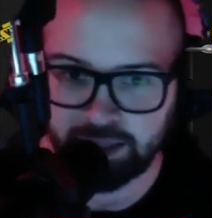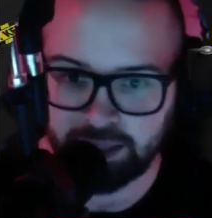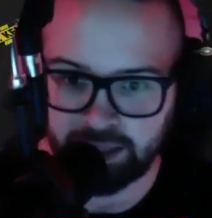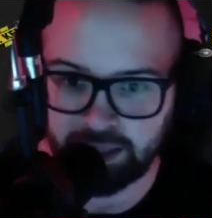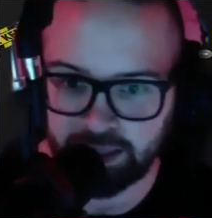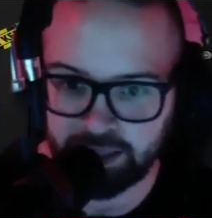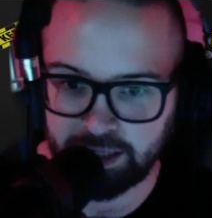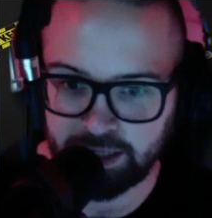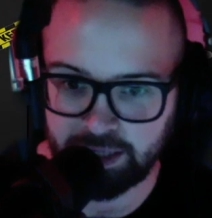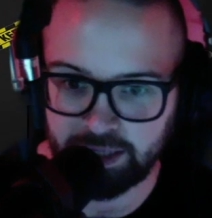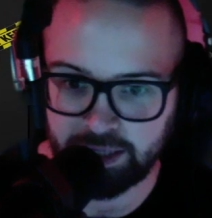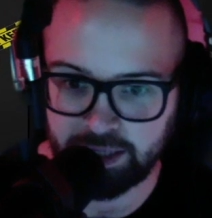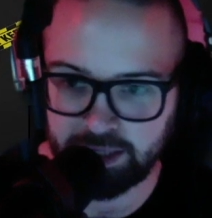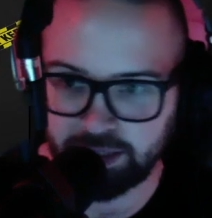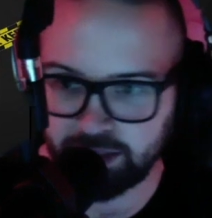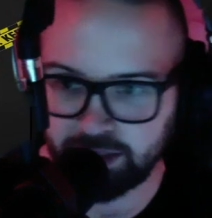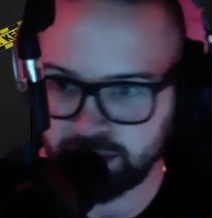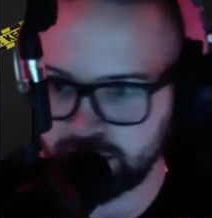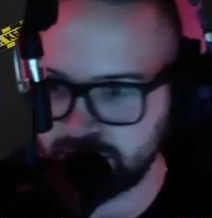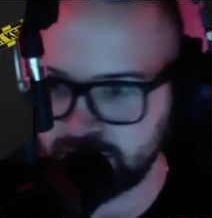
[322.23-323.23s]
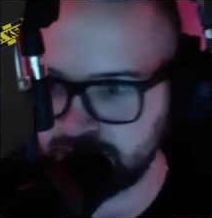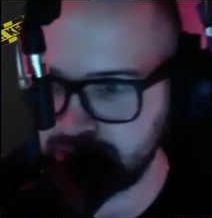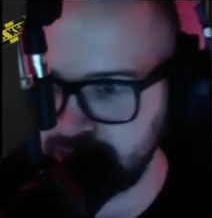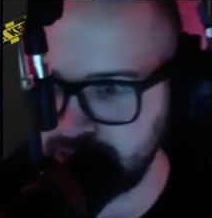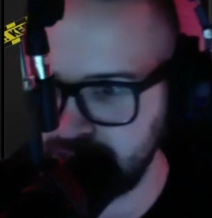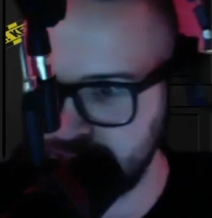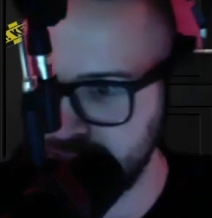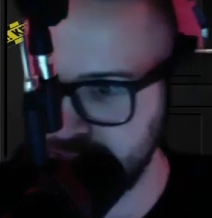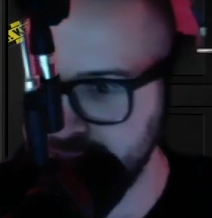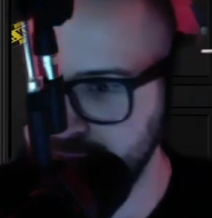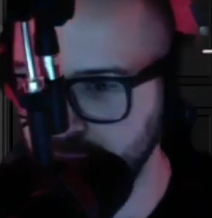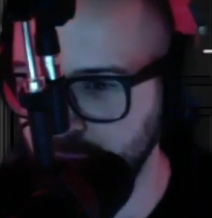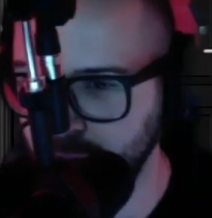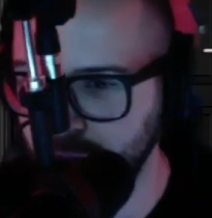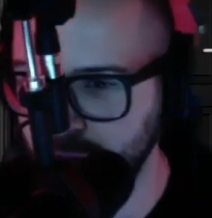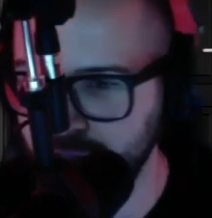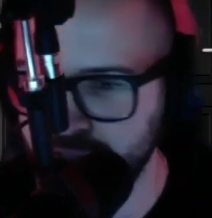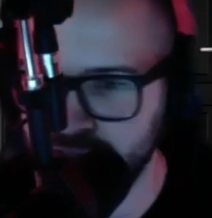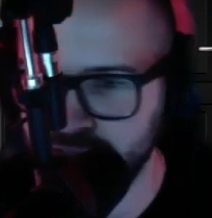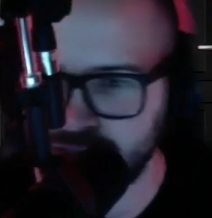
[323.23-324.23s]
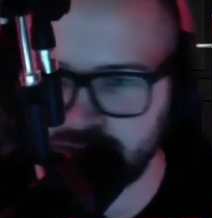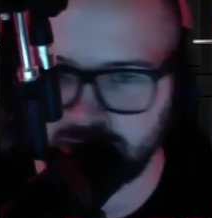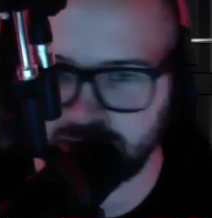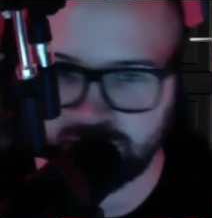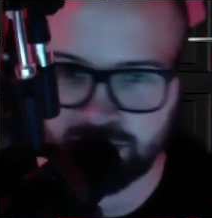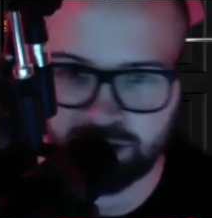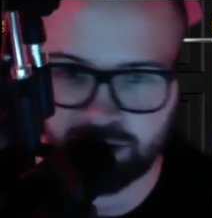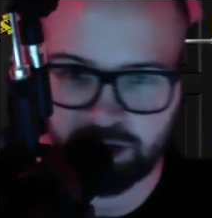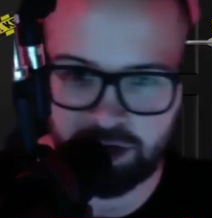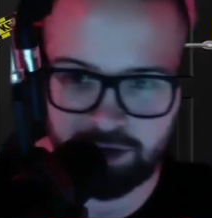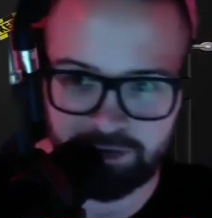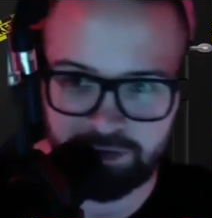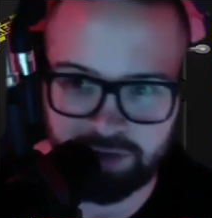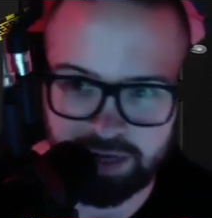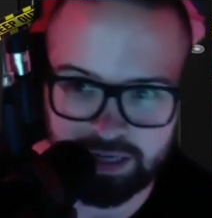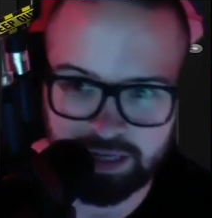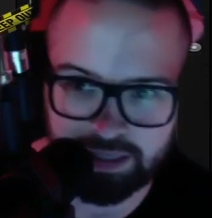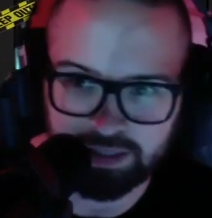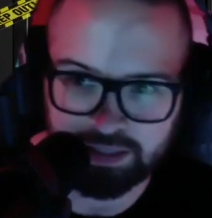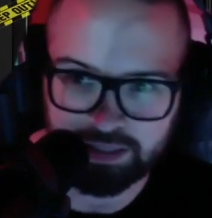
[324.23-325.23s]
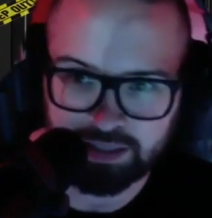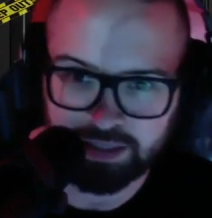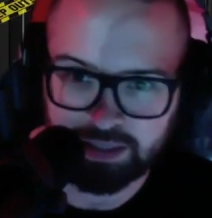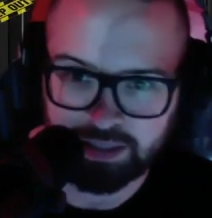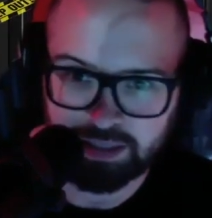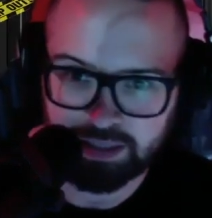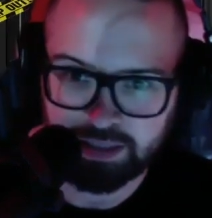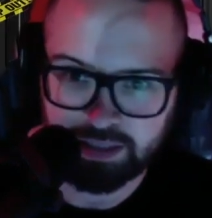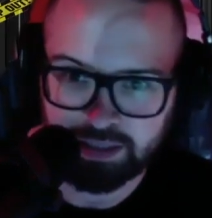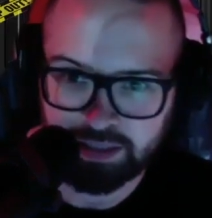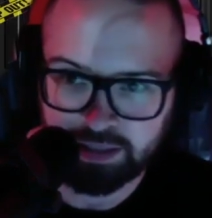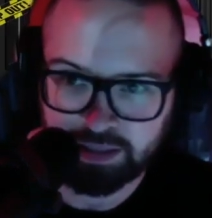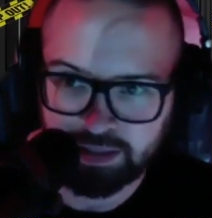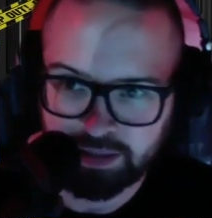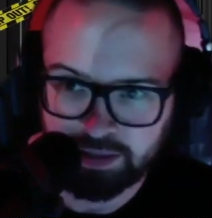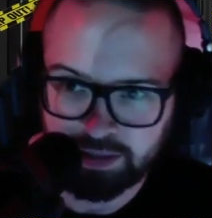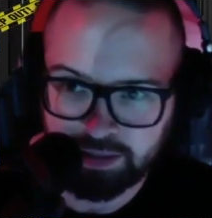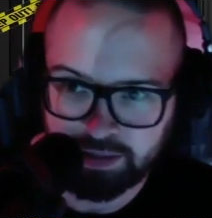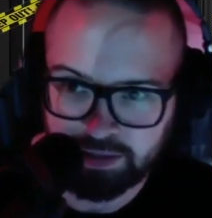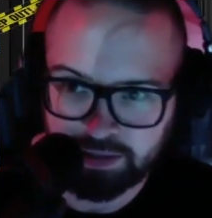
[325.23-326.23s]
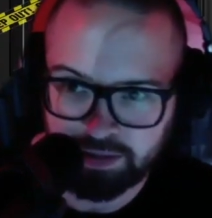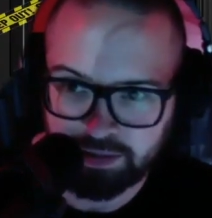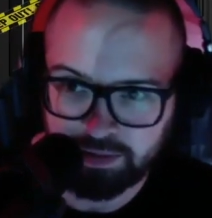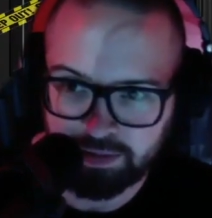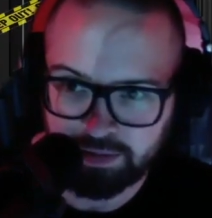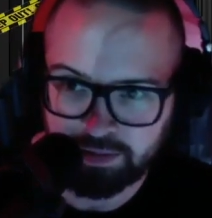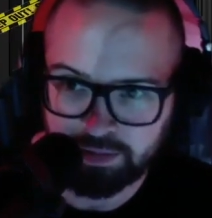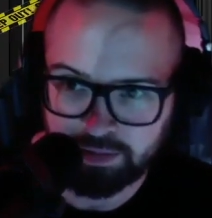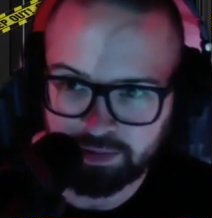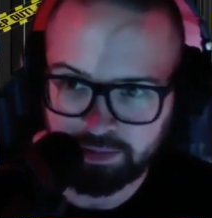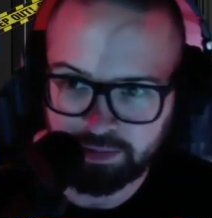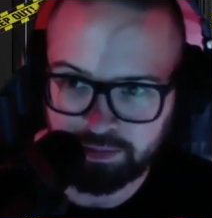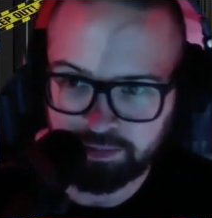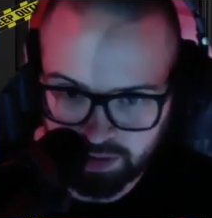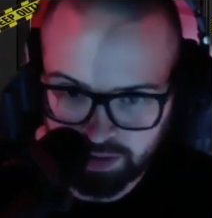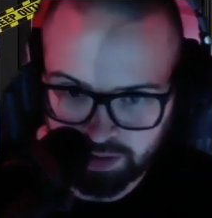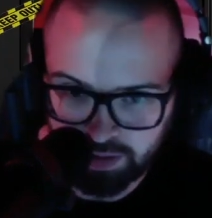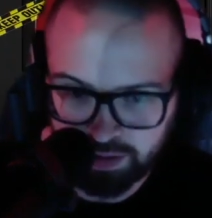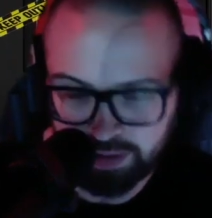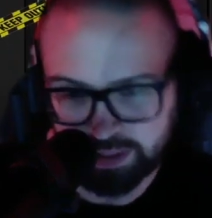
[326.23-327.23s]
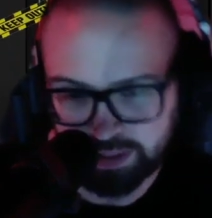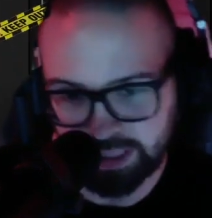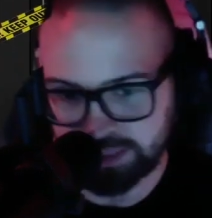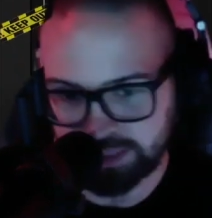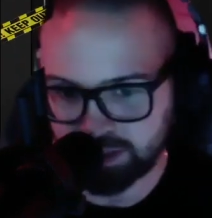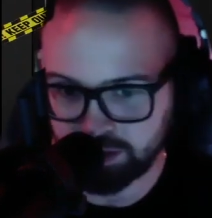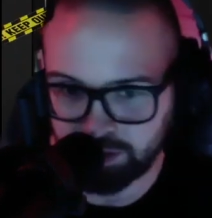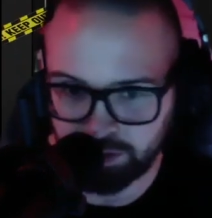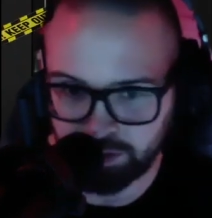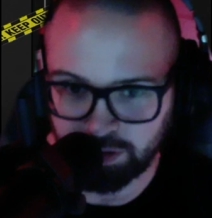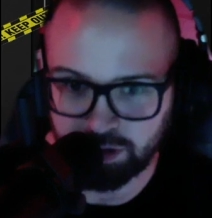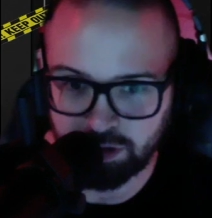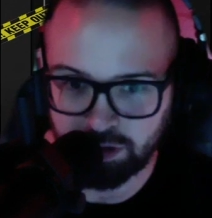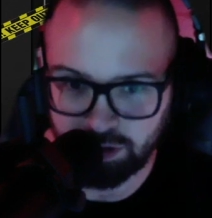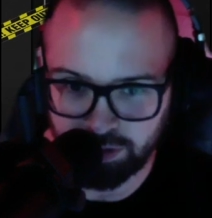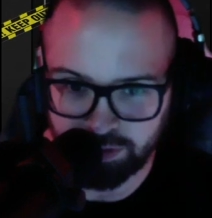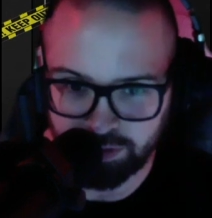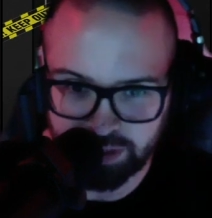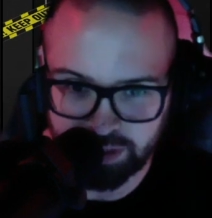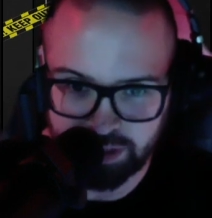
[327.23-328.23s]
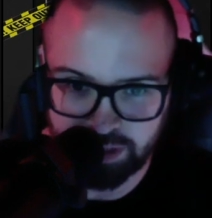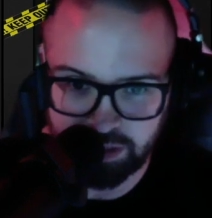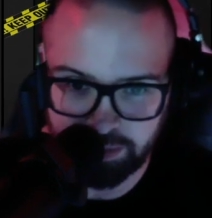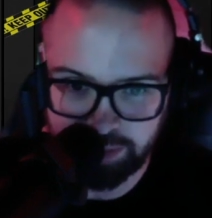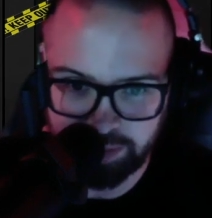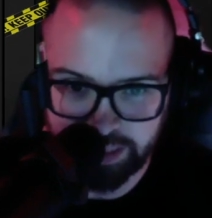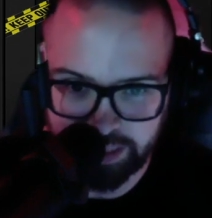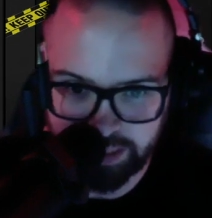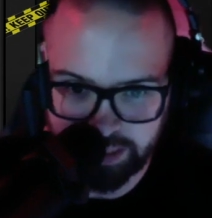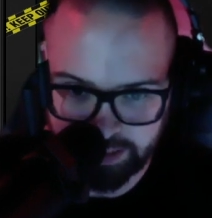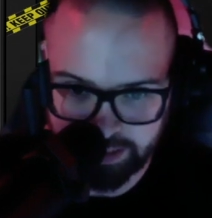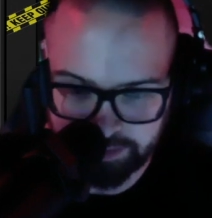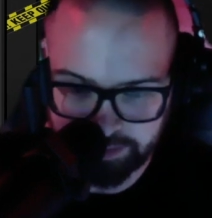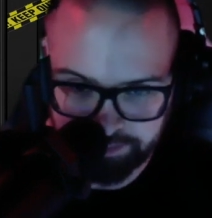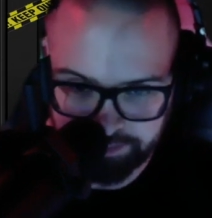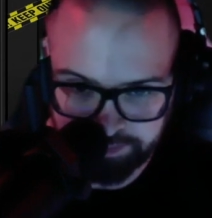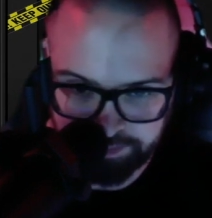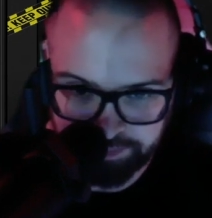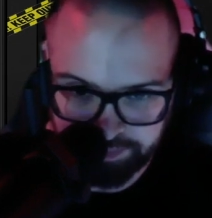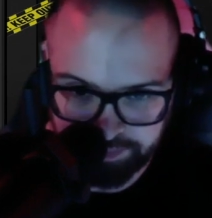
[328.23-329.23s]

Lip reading: And this is kind of what it started off as. You got the door closing in the beginning.